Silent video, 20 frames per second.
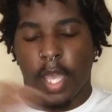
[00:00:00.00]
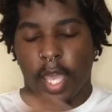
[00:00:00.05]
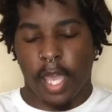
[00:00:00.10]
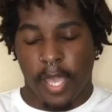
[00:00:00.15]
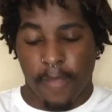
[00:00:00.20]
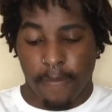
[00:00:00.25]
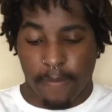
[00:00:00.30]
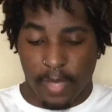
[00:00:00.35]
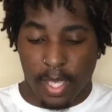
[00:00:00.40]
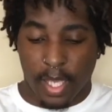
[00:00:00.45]

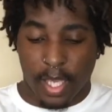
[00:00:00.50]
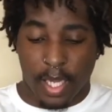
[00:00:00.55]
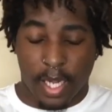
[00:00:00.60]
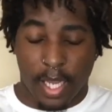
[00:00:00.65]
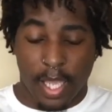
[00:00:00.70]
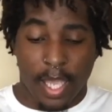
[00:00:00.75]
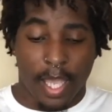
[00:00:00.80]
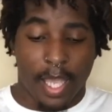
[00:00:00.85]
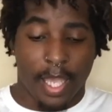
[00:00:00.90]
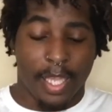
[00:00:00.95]
Hey, man.
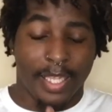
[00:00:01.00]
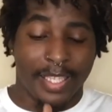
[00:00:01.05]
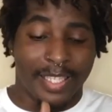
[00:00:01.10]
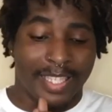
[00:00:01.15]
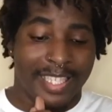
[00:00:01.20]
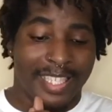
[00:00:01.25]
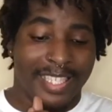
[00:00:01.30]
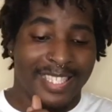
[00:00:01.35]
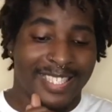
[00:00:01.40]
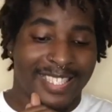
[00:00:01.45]
Hey,
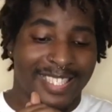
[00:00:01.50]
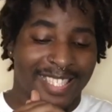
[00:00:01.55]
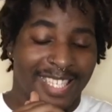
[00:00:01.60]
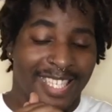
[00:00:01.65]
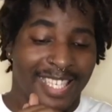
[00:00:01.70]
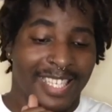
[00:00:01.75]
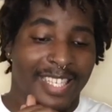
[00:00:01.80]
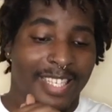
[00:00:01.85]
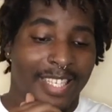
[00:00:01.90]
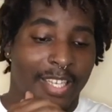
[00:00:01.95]
this
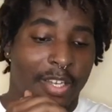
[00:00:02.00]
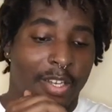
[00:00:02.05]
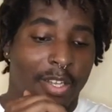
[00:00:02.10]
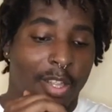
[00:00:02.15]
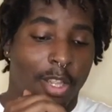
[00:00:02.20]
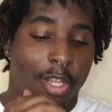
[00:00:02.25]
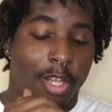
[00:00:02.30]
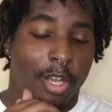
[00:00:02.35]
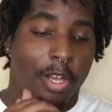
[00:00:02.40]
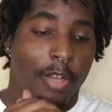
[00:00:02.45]
nigga
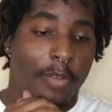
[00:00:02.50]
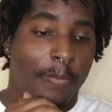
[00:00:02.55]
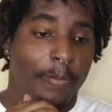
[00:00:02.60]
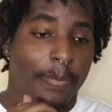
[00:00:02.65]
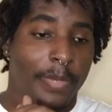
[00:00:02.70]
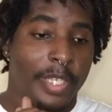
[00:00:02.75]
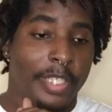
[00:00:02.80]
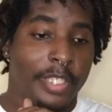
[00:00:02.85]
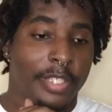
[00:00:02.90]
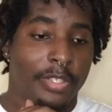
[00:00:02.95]
Long
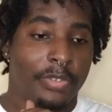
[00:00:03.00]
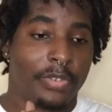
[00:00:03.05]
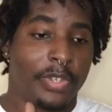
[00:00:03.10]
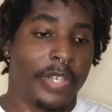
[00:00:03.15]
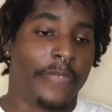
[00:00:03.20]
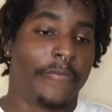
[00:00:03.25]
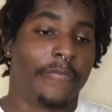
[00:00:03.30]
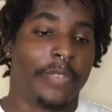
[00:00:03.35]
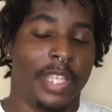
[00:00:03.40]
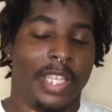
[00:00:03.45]
Beach
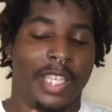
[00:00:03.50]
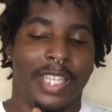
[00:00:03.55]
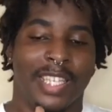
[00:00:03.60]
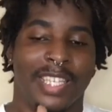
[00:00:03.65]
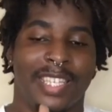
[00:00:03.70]
Griffy.